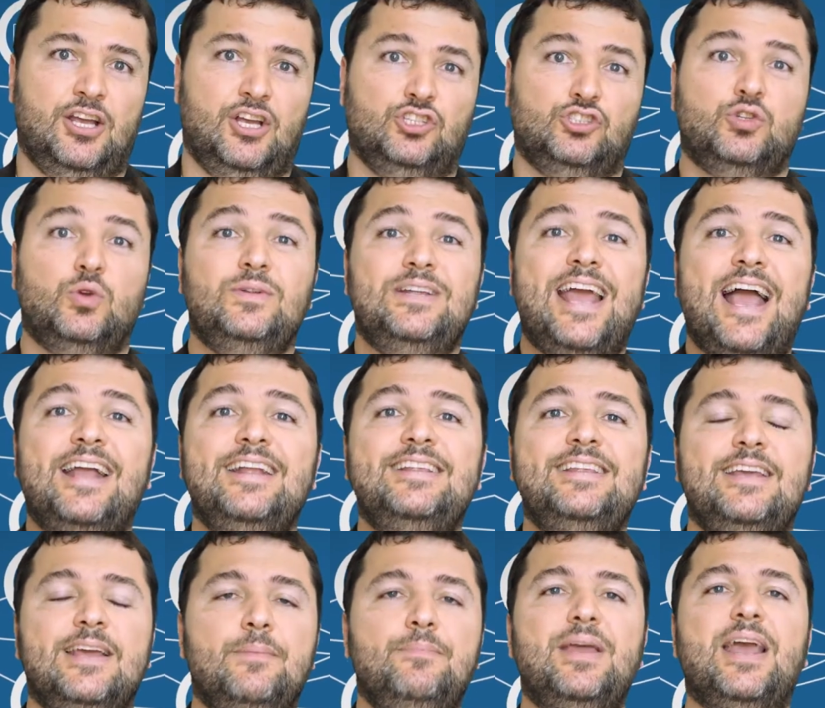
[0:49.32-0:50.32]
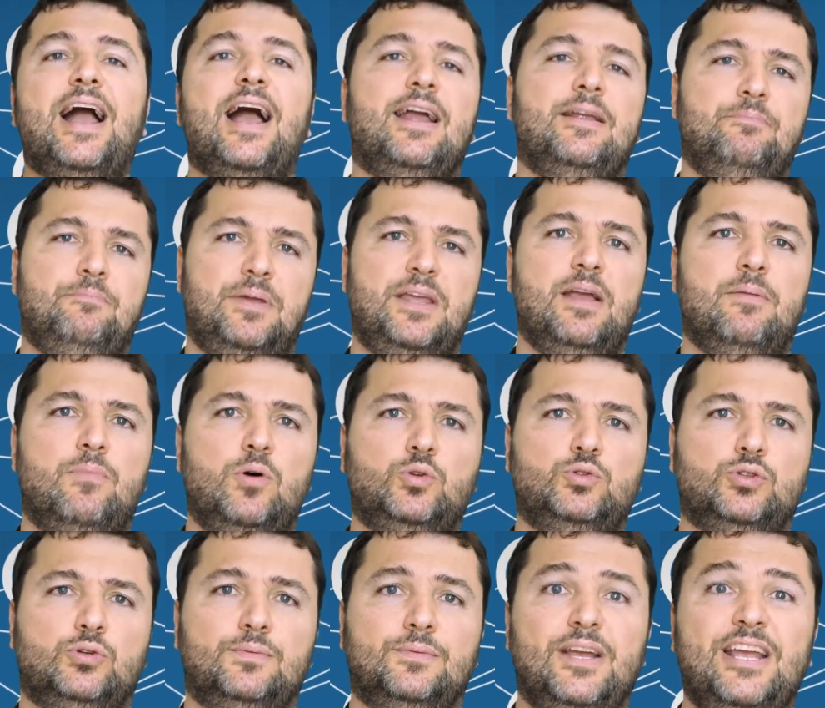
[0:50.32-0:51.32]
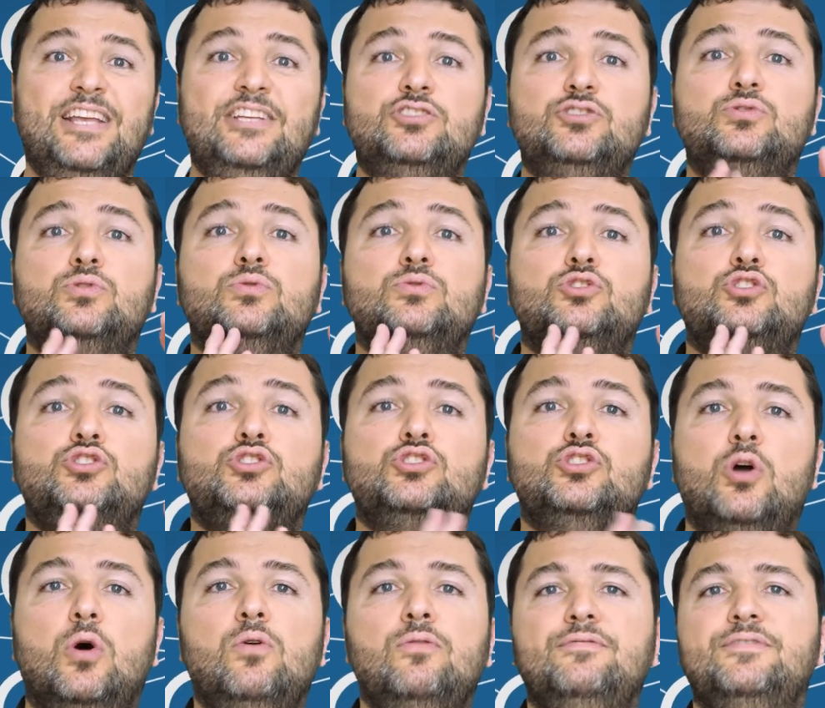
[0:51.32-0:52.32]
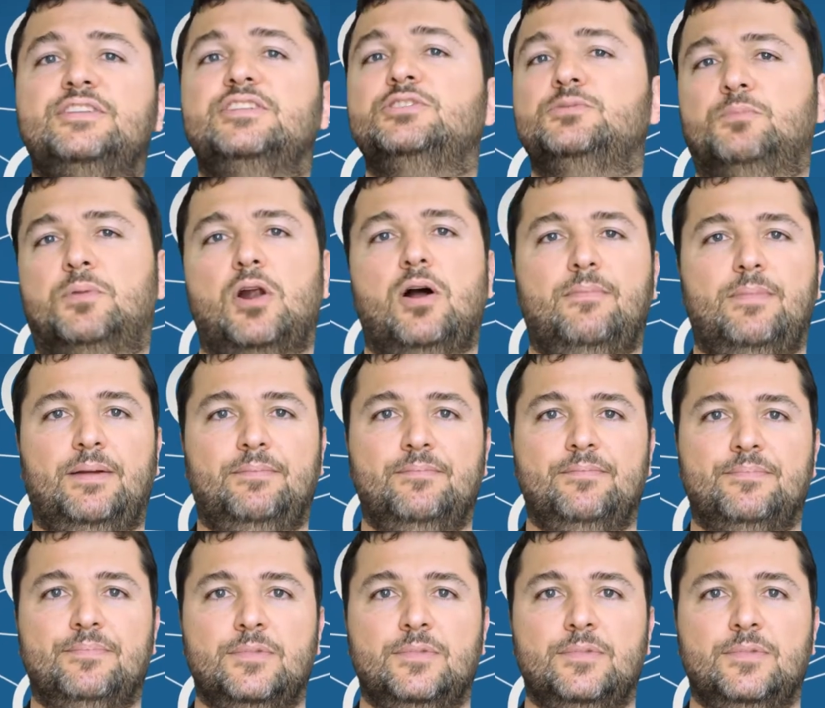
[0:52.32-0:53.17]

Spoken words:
So the idea behind PMOtto is to solve this problem